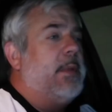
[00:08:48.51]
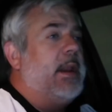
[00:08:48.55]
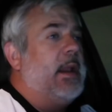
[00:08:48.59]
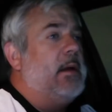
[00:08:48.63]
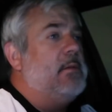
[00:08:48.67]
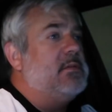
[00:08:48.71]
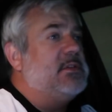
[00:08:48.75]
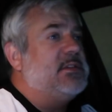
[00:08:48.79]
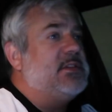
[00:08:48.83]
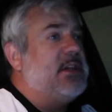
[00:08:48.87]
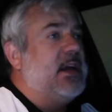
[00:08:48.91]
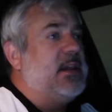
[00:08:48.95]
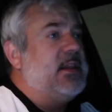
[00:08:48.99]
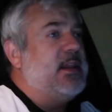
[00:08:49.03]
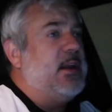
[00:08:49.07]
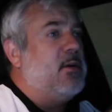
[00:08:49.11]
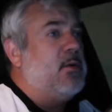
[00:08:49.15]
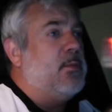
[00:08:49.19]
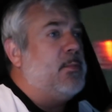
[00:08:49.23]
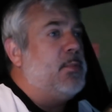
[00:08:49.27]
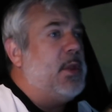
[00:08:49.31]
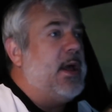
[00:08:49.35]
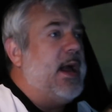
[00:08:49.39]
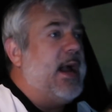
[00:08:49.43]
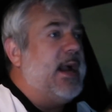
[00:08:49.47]
but I was like they
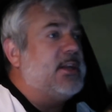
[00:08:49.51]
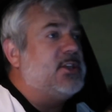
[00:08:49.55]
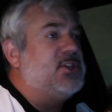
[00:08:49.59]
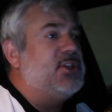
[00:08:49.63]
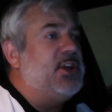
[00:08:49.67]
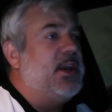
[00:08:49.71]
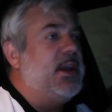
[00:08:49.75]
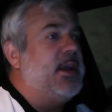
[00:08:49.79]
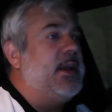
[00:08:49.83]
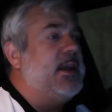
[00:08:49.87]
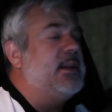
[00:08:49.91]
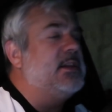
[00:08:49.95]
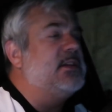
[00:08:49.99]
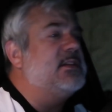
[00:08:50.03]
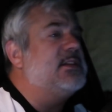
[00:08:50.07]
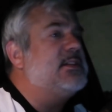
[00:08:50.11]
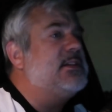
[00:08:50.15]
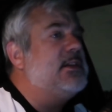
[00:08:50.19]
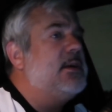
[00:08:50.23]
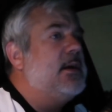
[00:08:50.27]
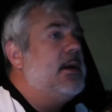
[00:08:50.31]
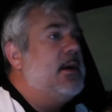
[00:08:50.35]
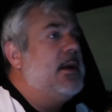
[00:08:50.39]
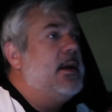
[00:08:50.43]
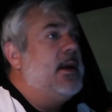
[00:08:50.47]
were black jeans
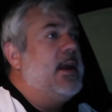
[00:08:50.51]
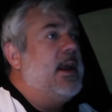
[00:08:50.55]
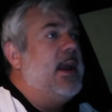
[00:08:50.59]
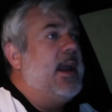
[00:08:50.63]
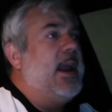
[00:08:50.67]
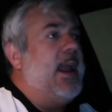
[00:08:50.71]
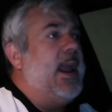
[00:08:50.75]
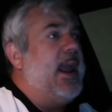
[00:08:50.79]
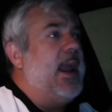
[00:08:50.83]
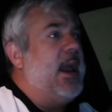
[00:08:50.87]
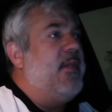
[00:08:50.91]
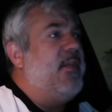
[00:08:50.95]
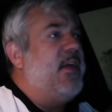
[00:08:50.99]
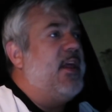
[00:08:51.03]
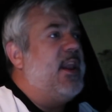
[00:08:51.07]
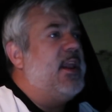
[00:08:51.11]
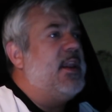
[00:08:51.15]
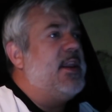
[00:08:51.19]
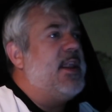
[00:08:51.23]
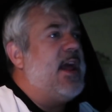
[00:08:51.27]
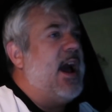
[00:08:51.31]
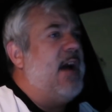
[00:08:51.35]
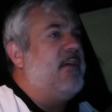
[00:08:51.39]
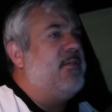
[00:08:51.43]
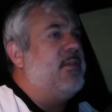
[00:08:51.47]
and they
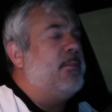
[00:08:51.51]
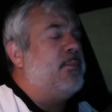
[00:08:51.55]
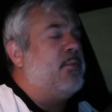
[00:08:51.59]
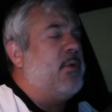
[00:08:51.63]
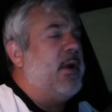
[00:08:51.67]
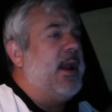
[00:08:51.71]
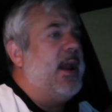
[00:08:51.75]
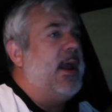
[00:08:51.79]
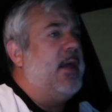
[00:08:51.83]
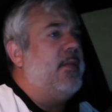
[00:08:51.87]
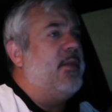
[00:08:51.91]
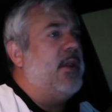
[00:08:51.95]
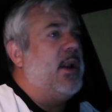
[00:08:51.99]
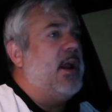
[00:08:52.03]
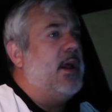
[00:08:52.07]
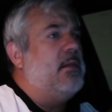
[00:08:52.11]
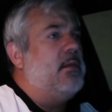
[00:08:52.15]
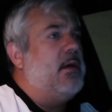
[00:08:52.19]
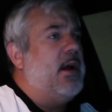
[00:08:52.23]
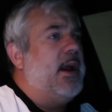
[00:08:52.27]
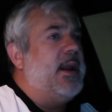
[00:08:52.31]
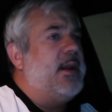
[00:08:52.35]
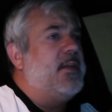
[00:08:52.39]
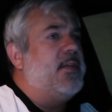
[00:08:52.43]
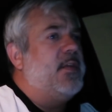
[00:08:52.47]
didn't have the brand that I
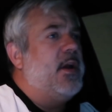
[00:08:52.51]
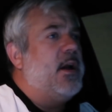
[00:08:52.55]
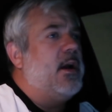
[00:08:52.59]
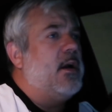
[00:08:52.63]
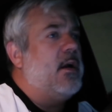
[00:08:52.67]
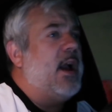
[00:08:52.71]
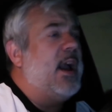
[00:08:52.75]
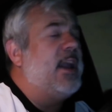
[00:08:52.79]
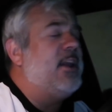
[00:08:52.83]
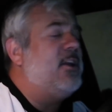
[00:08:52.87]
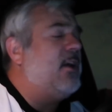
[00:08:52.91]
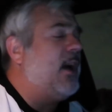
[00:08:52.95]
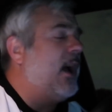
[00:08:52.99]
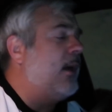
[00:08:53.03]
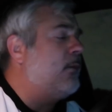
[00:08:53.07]
like there I,